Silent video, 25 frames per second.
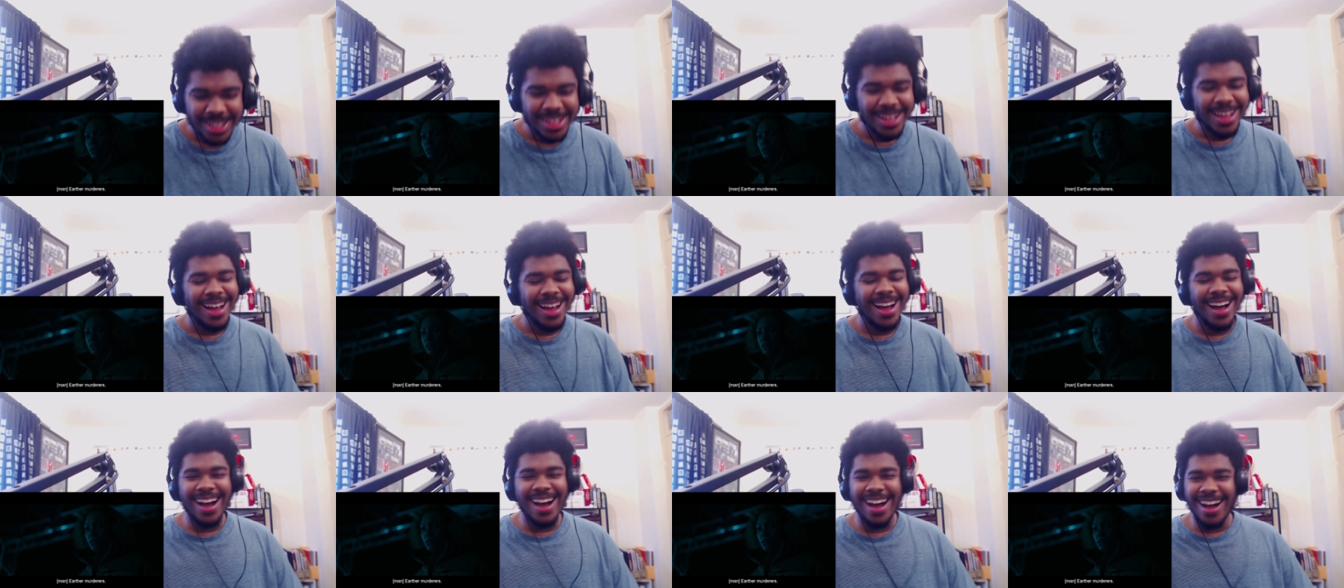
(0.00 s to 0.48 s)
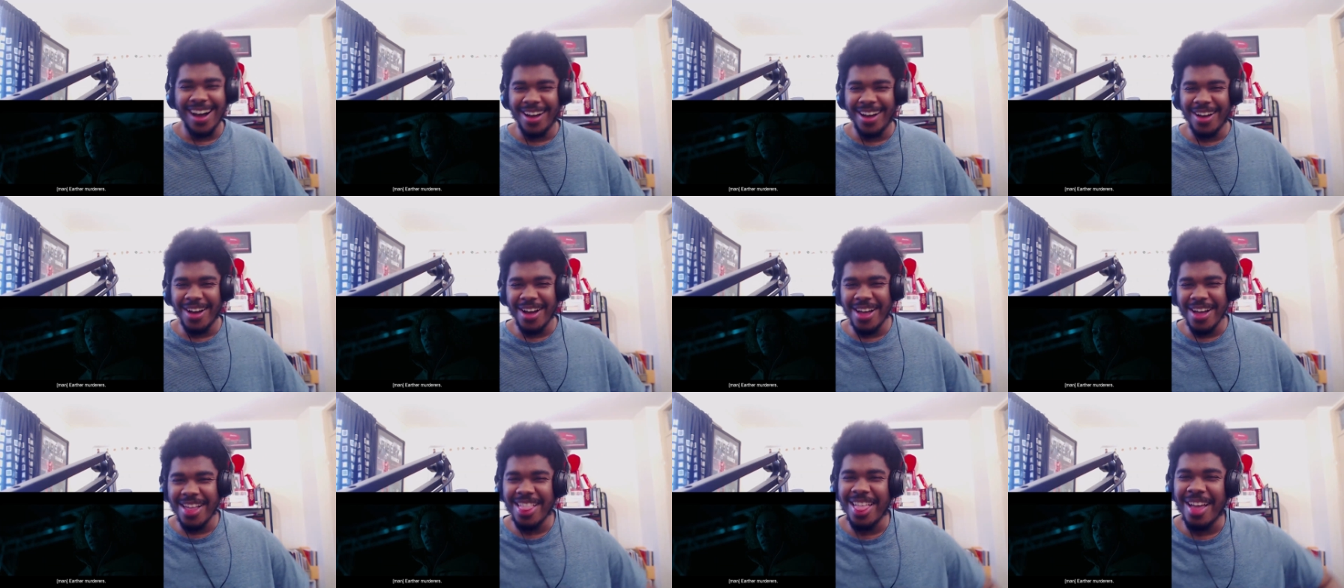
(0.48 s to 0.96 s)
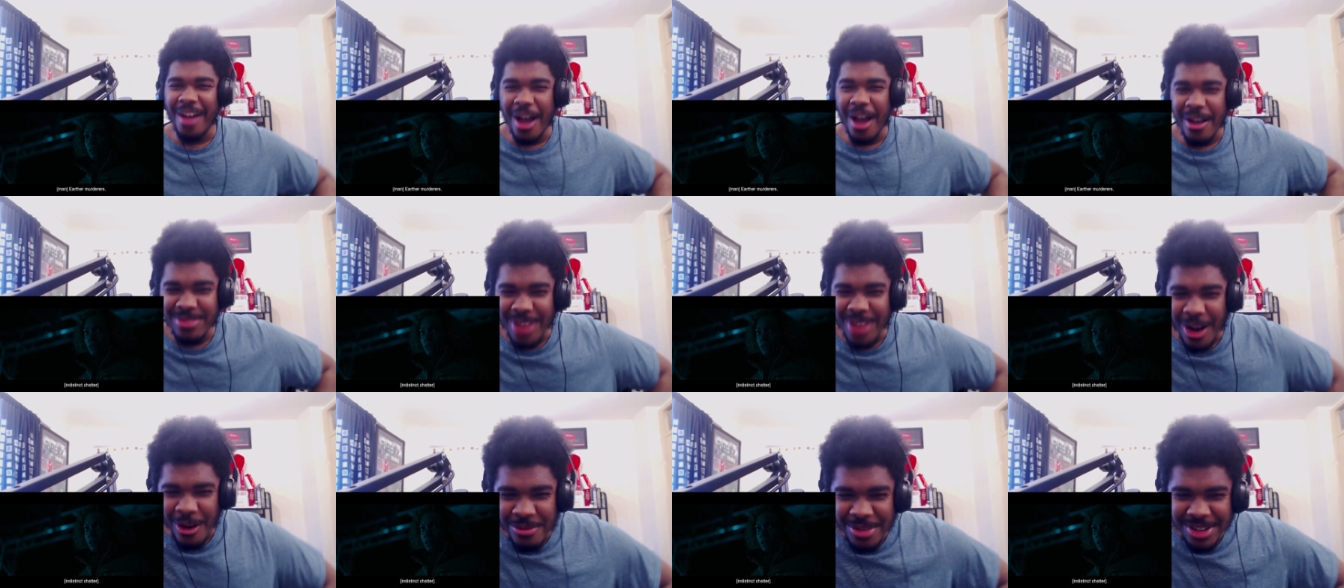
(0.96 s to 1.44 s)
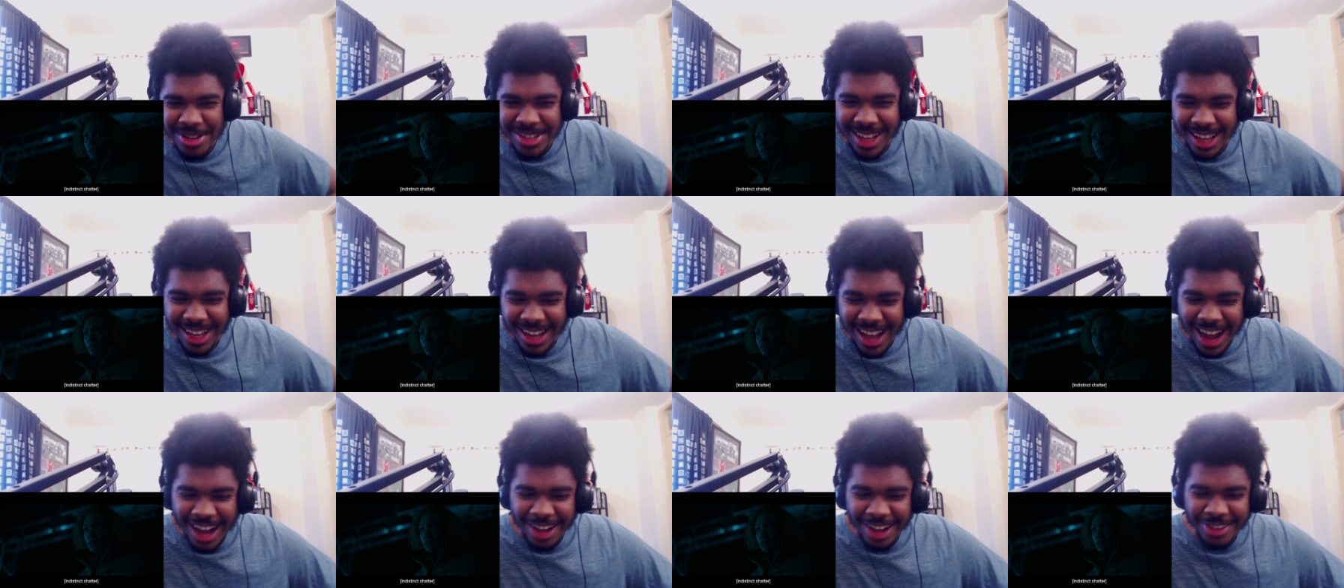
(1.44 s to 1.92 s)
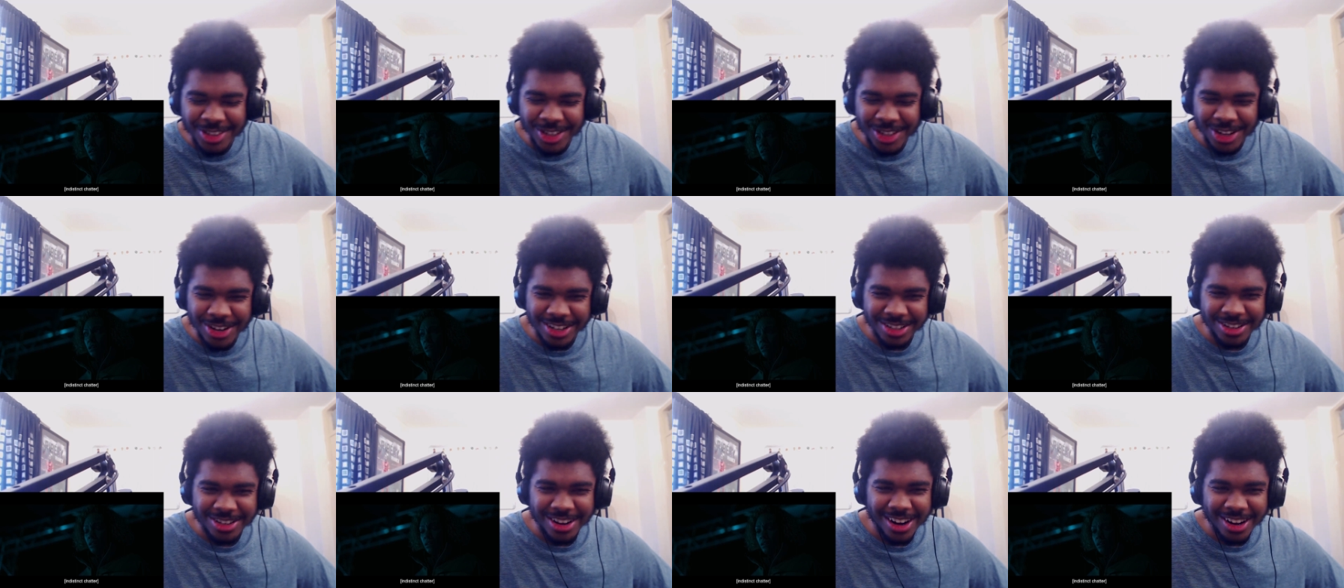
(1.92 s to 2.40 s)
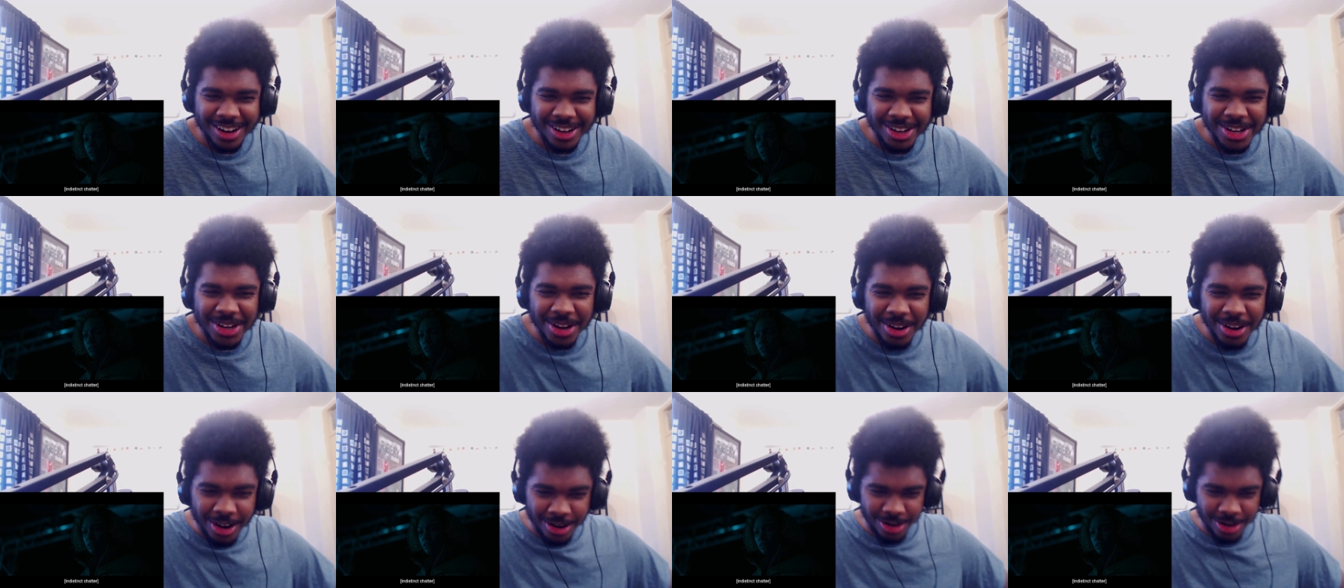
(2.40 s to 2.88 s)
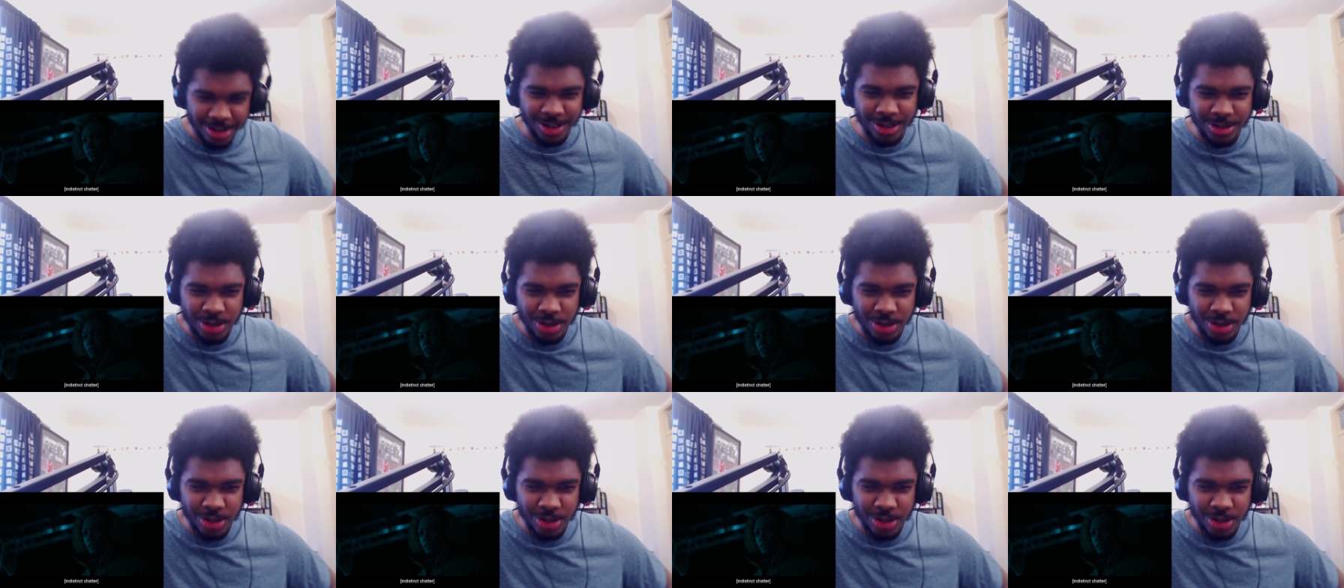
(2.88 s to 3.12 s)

Uh, I'm almost like half certain like just